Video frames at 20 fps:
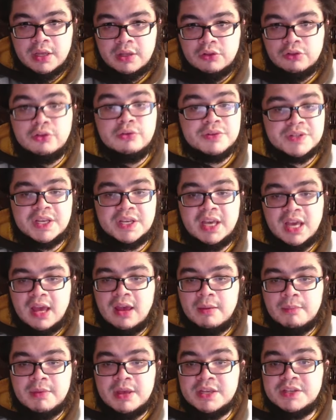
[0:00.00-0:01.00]
Losing
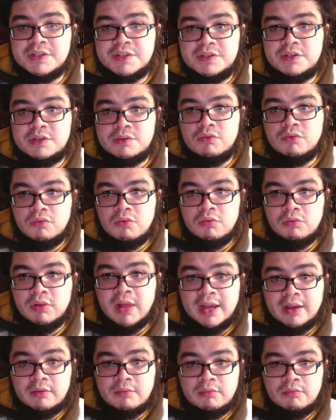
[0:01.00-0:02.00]
him is,
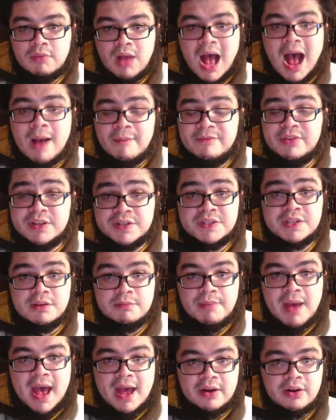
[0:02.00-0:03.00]
like, obviously
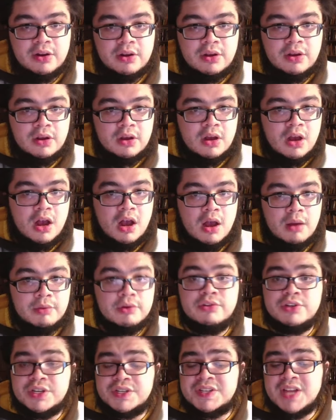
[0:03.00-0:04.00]
bad.
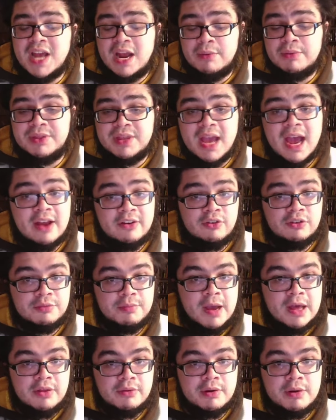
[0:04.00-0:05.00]
Who just signed with the Astros,
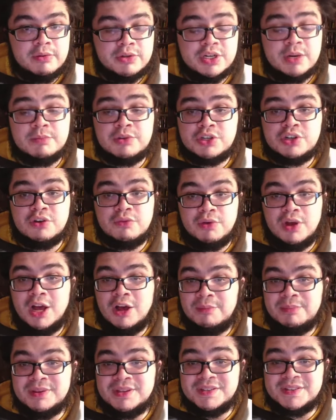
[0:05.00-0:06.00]
by the way, which I'm sure will
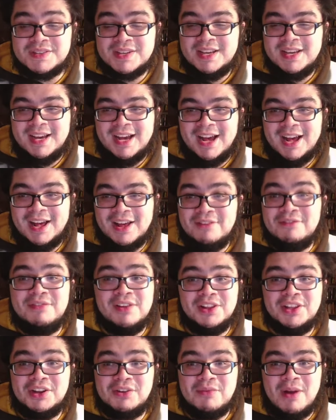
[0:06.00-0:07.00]
help his
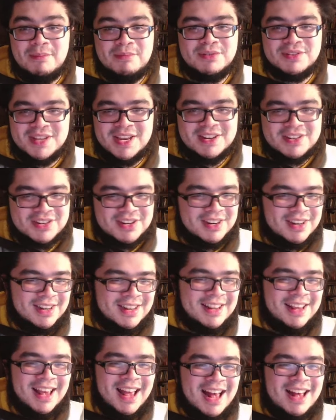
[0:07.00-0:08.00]
villain reputation,
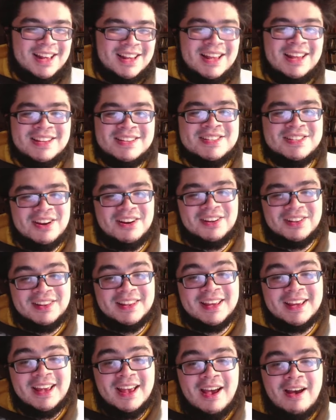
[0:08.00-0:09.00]

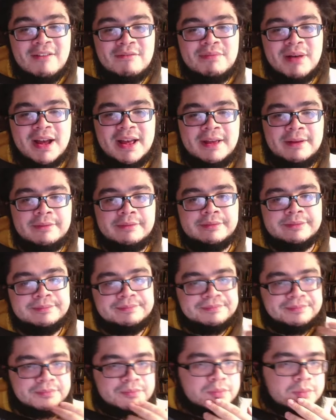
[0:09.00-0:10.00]
certainly. But
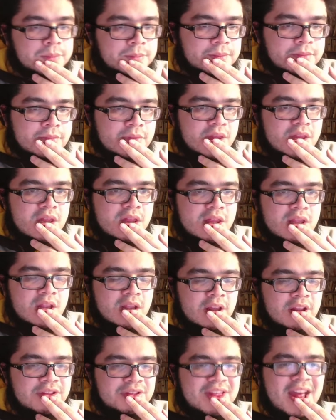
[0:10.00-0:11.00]

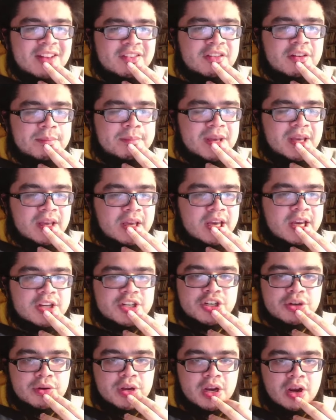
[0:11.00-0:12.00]
that's the big
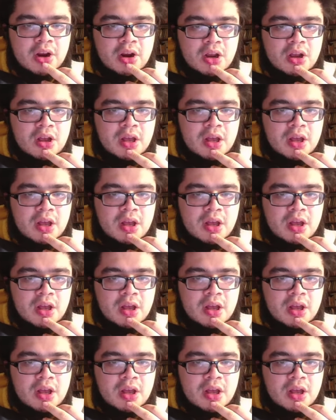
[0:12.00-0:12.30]
issue here,